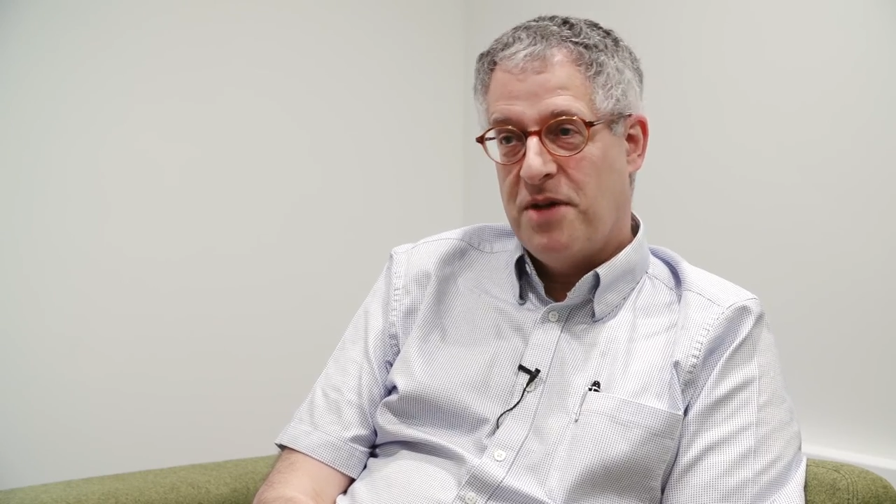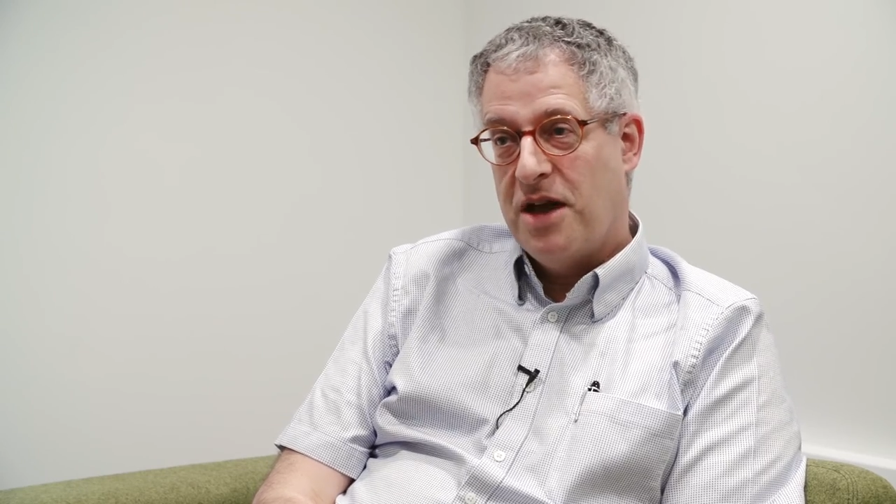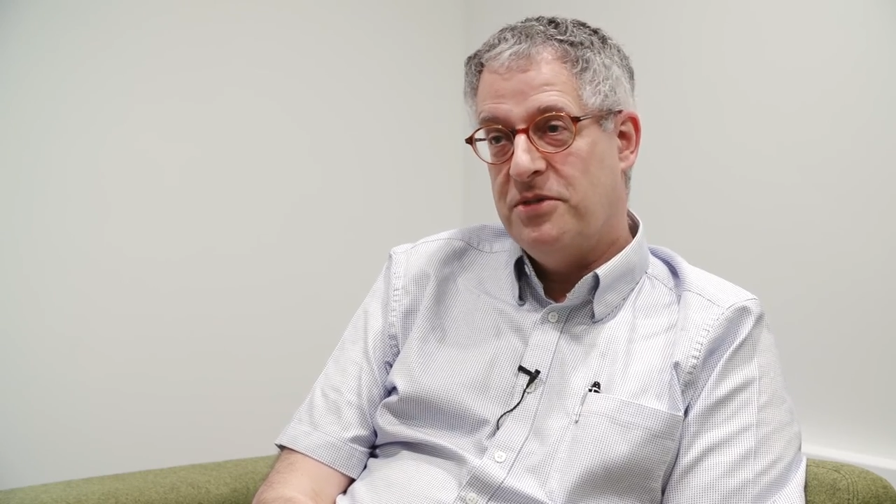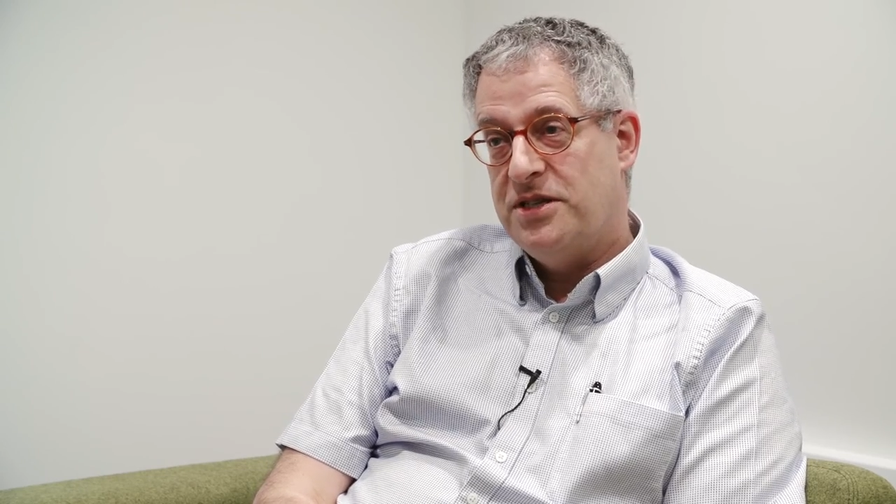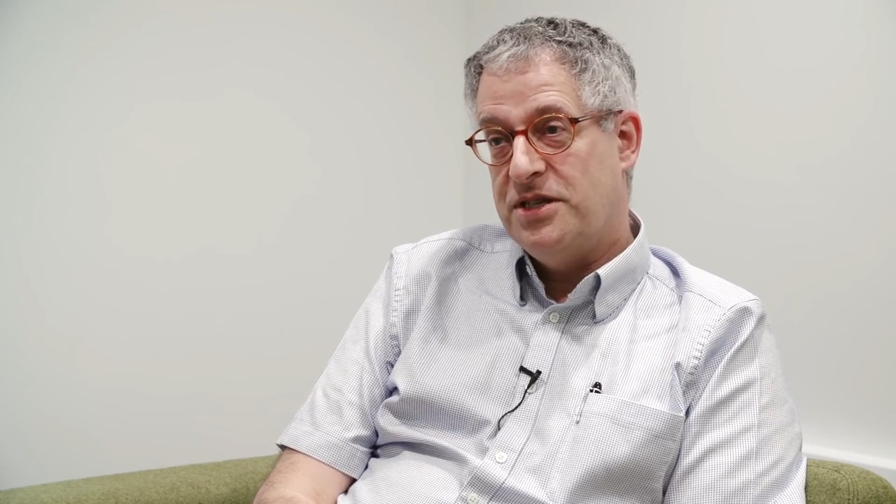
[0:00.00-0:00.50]

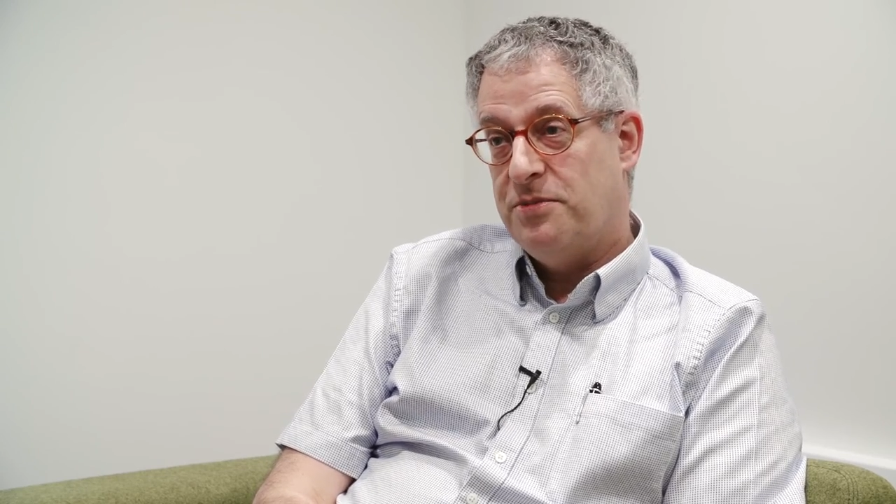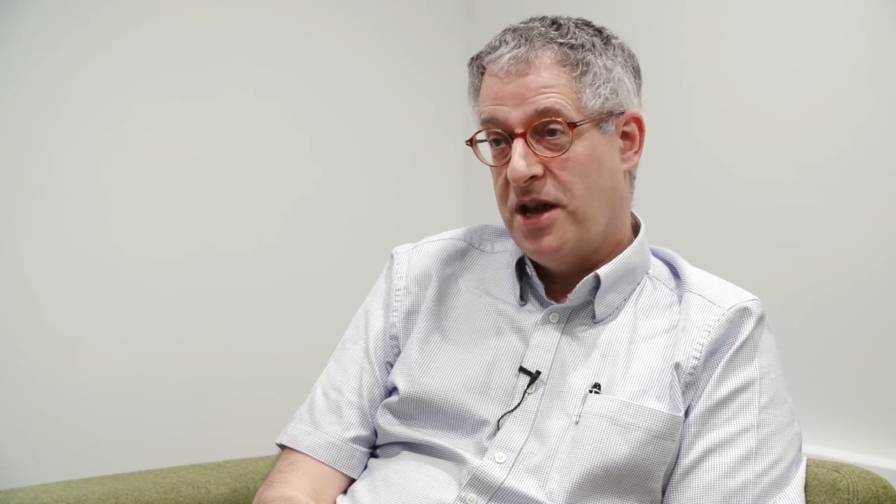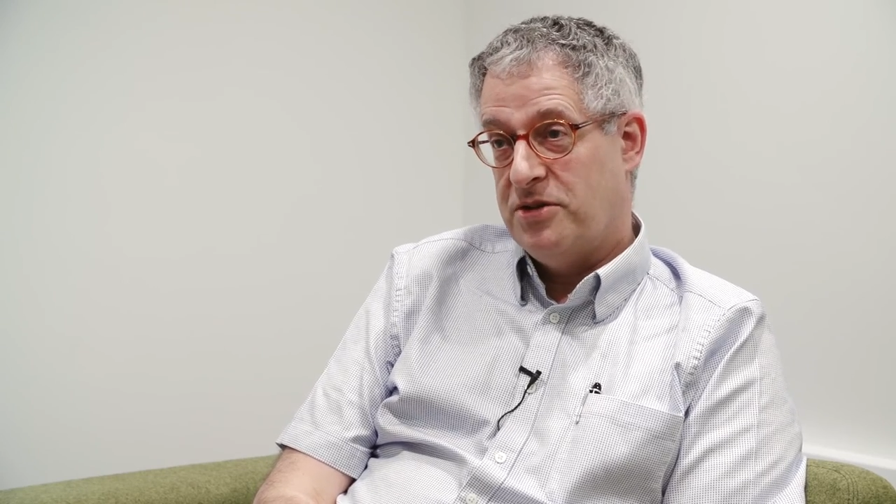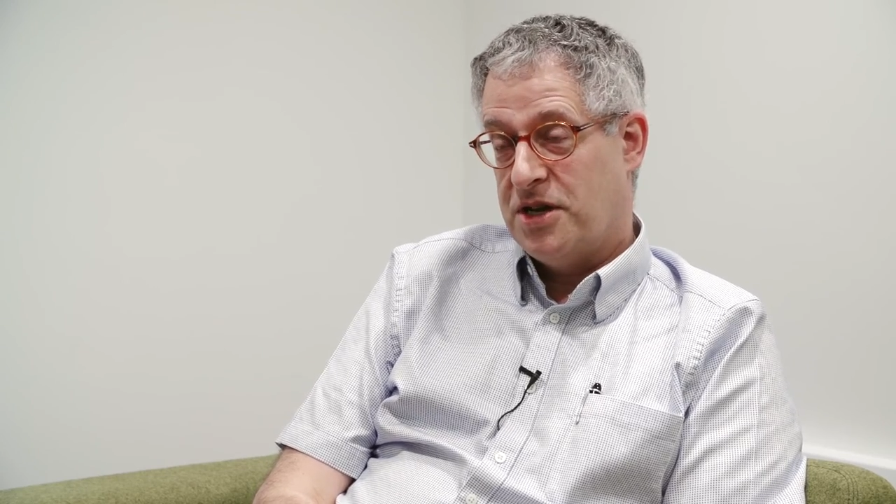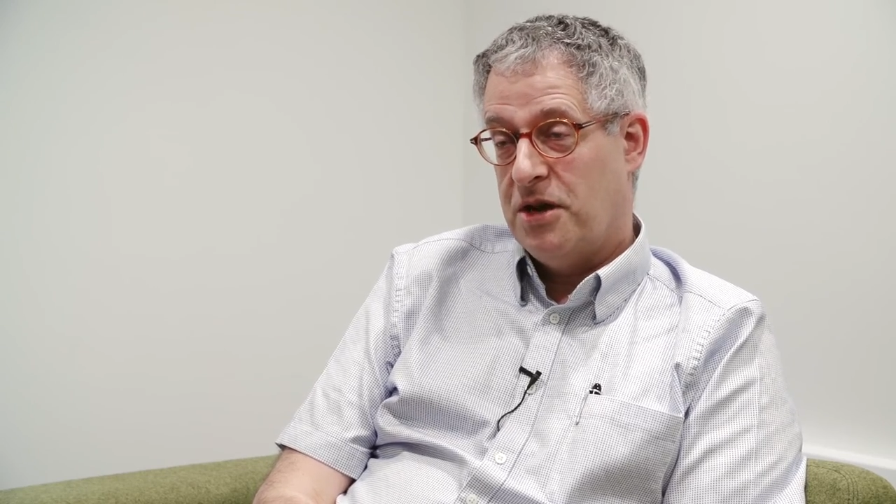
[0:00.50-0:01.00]
moment is the
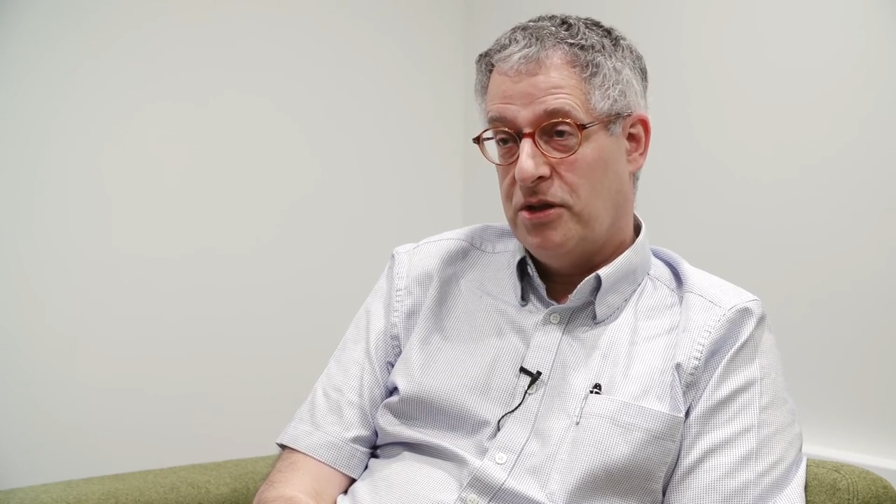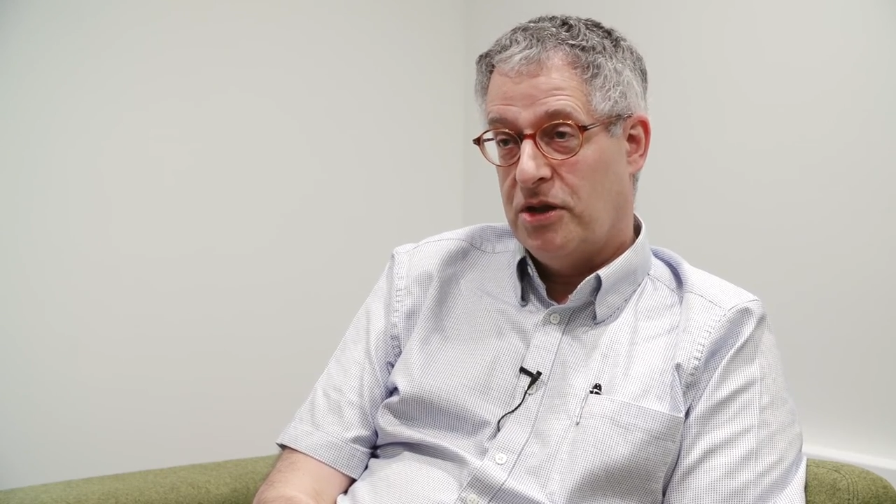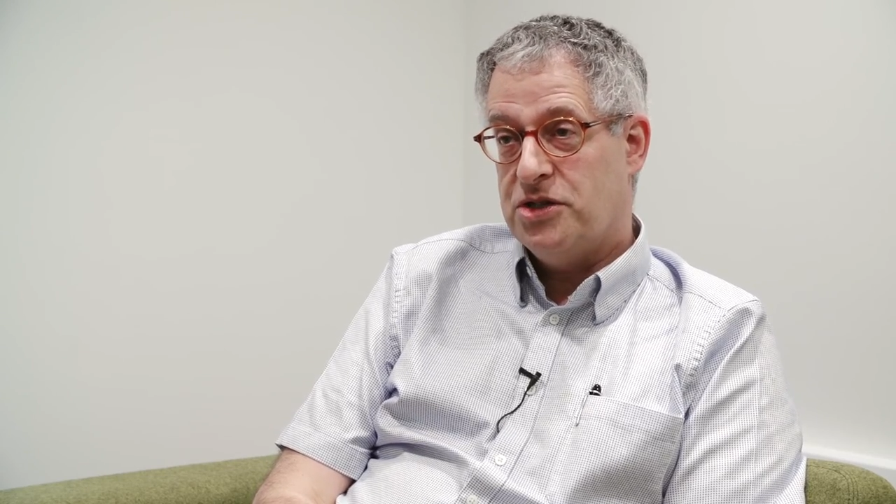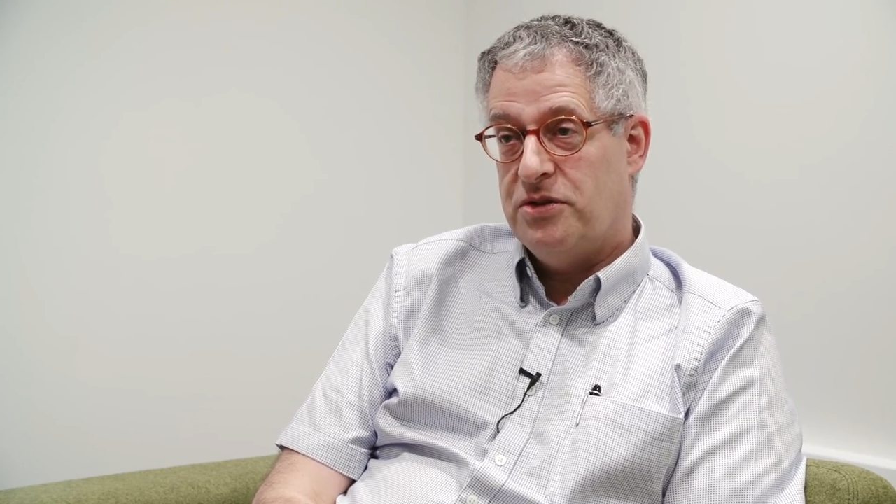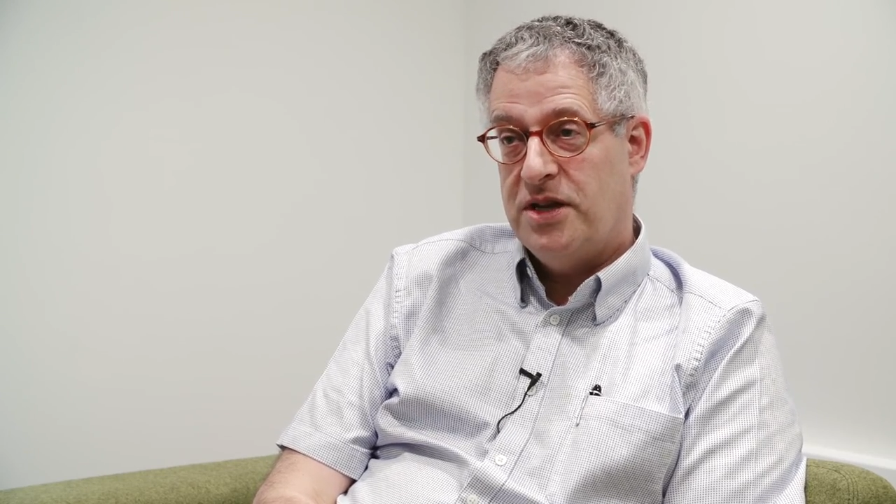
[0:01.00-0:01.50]
postcode
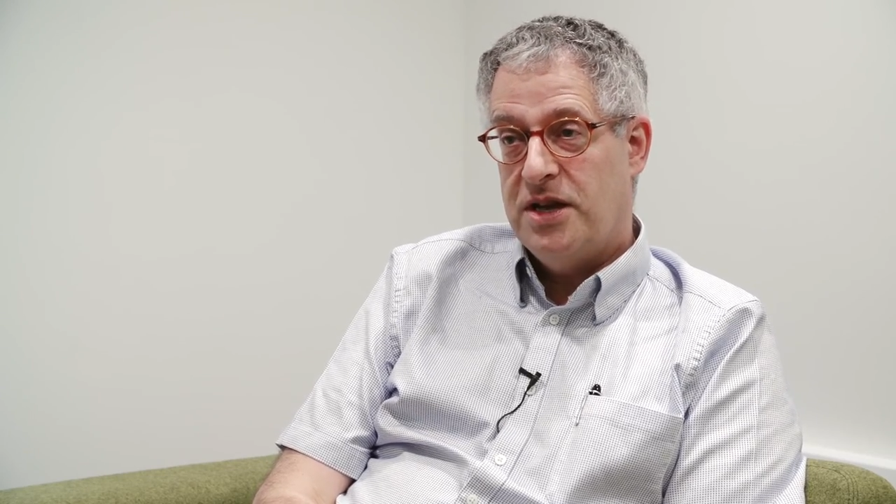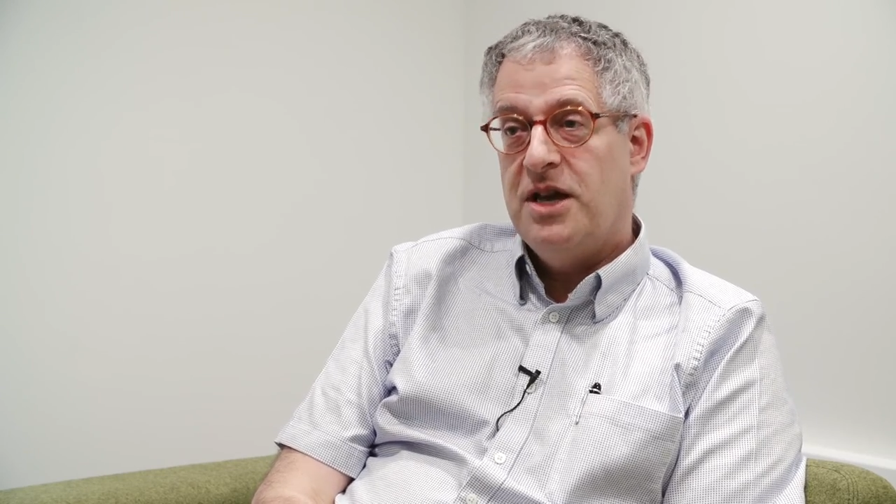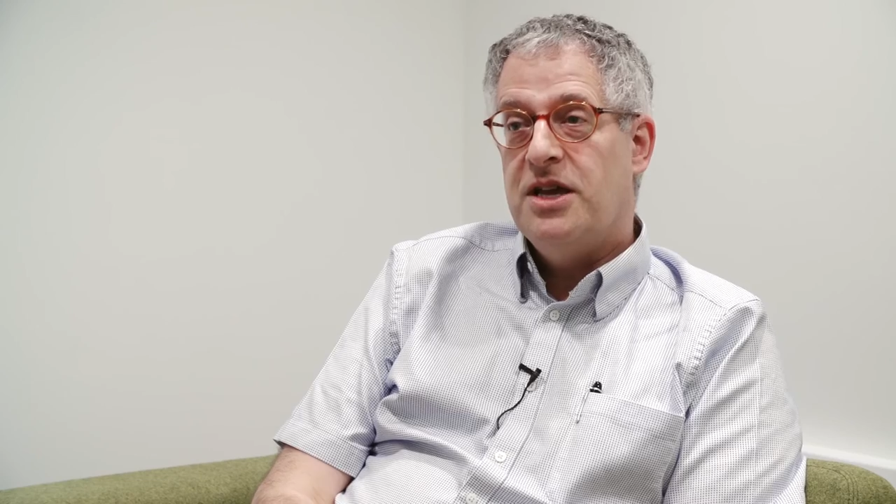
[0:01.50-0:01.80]
lottery.